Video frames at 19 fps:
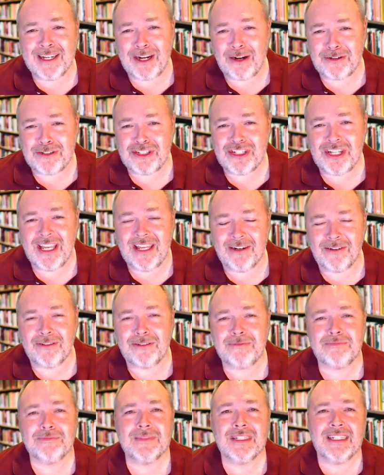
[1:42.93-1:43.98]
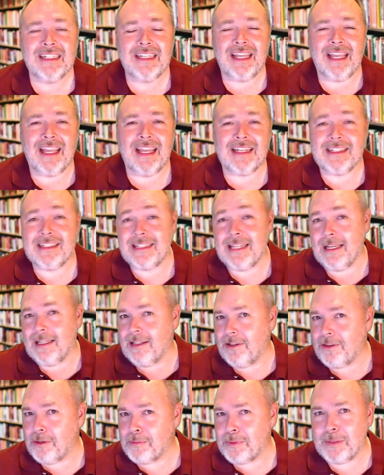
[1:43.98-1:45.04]
our channel and tell
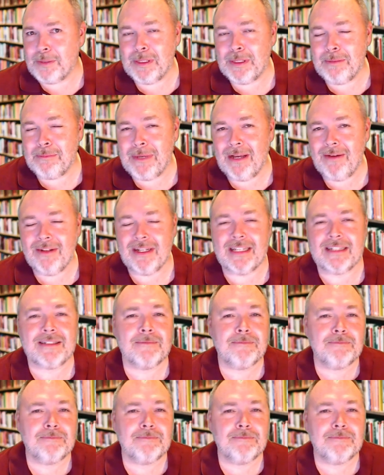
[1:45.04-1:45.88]
other people about it.